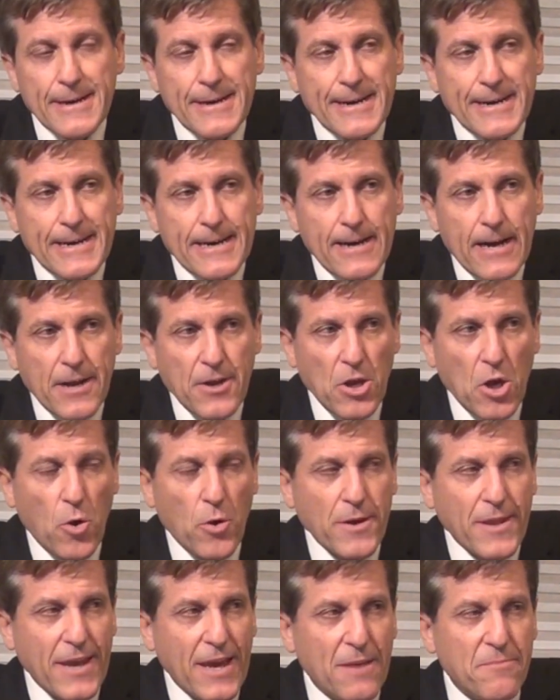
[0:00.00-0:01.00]
I
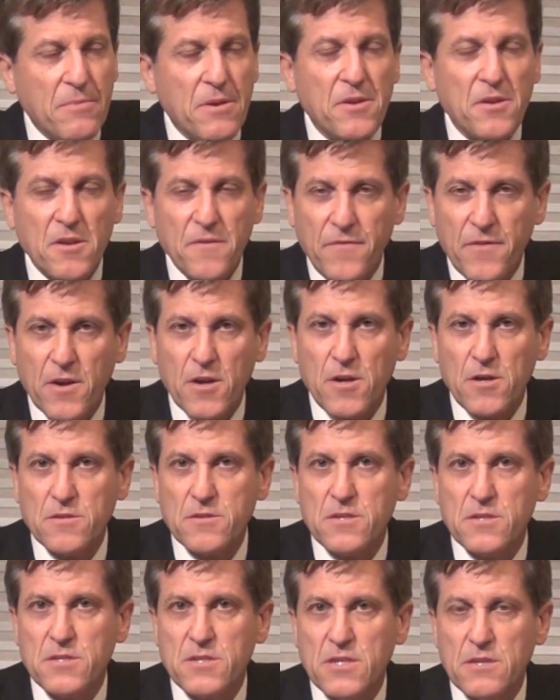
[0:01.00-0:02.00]
know it can be
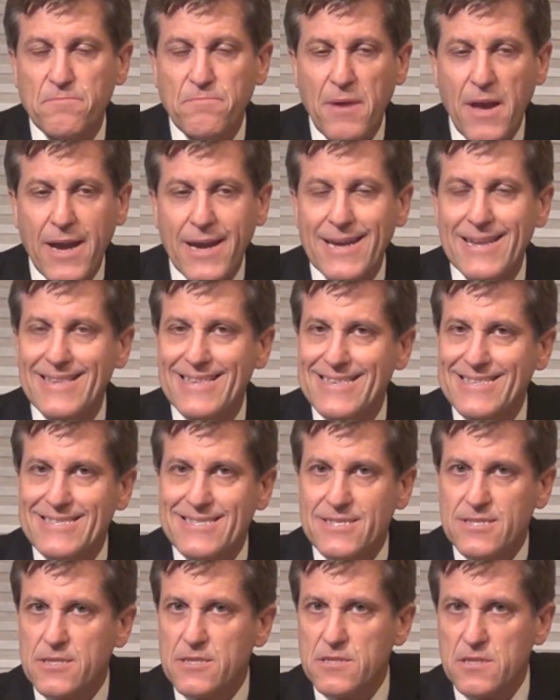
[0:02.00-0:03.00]
difficult to sit back and
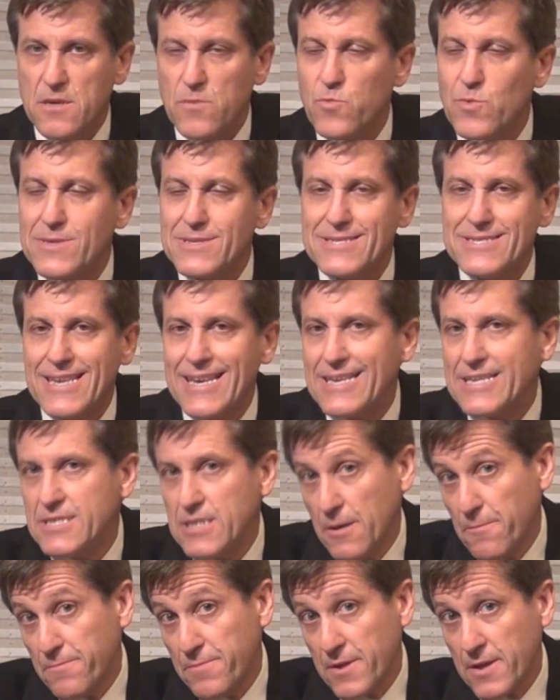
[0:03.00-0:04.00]
listen to someone say
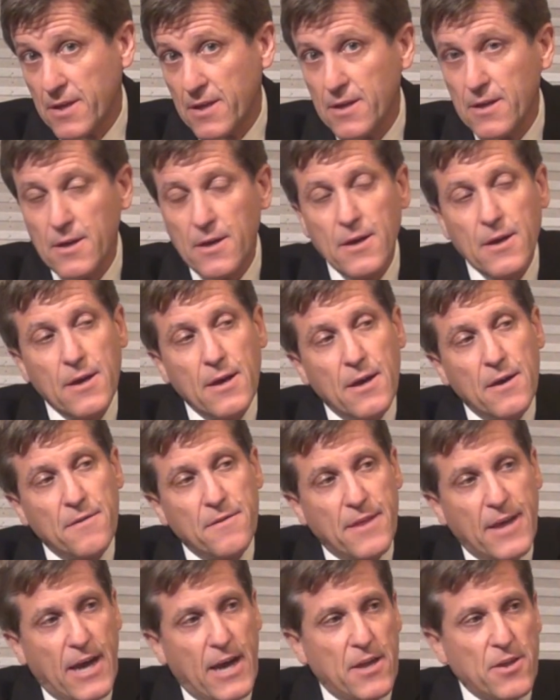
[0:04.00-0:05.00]
something
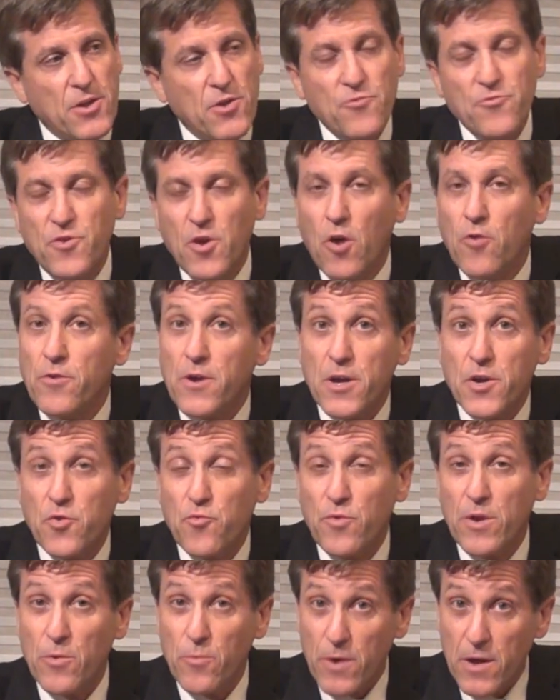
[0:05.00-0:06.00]
that you don't
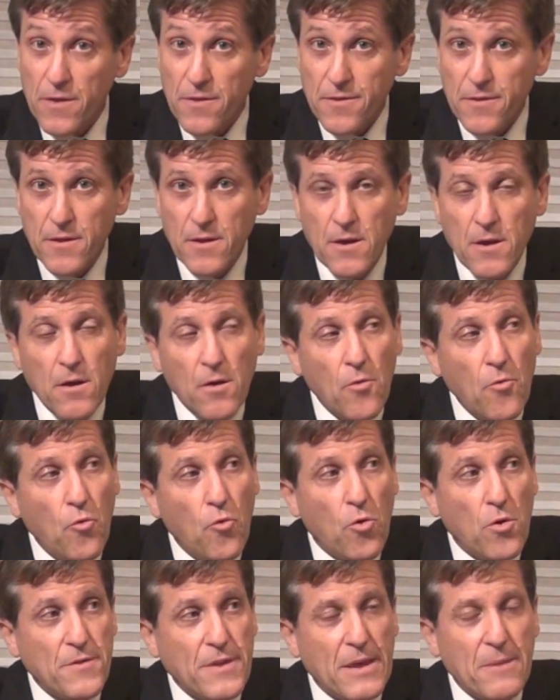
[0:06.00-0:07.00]
agree with,
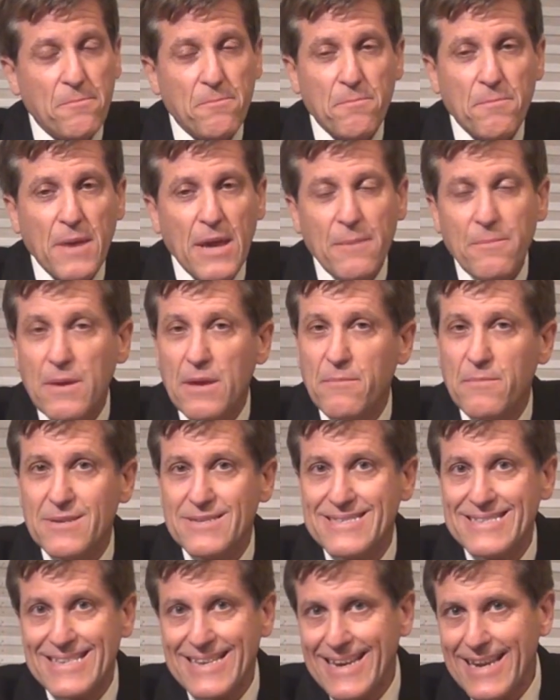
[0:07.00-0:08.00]
or that may be
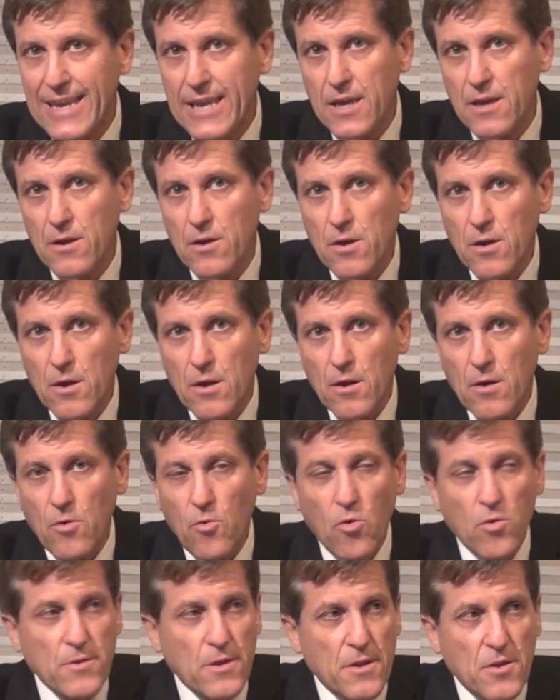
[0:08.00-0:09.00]
misleading,
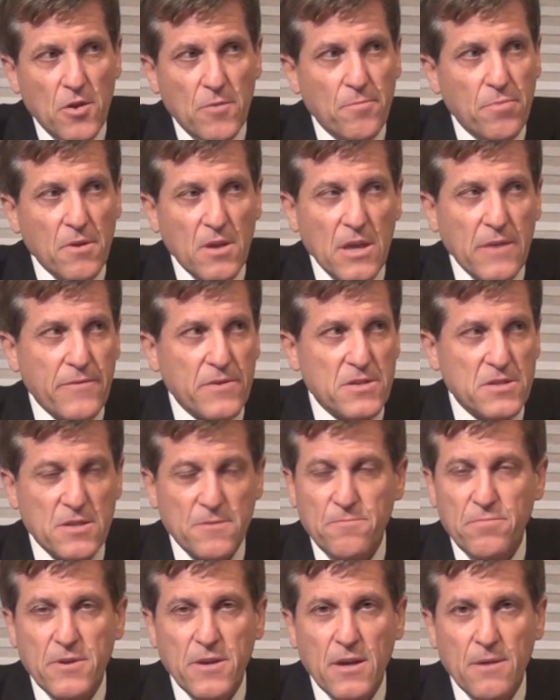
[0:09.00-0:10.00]
or that you believe is
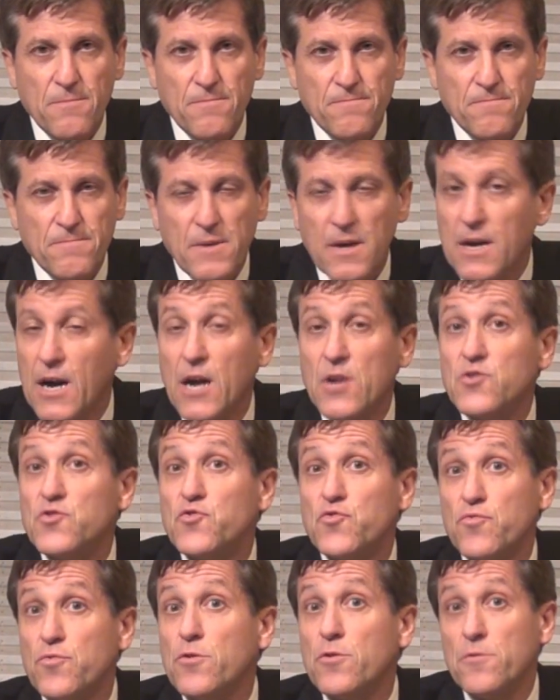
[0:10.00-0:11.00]
simply
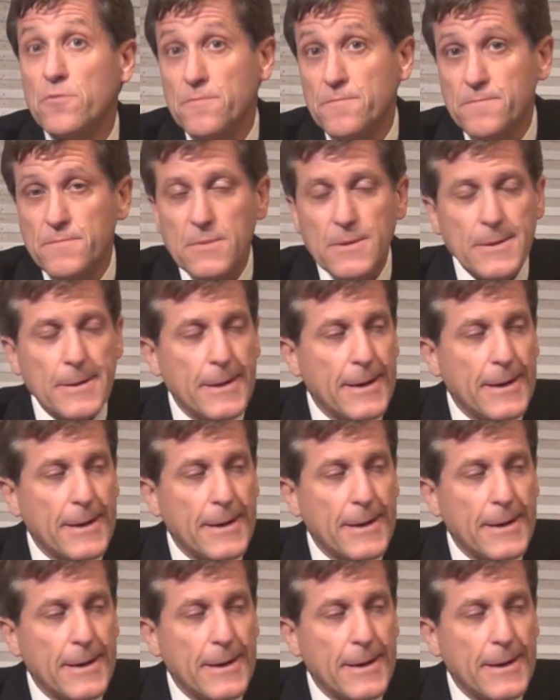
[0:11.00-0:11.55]
untrue.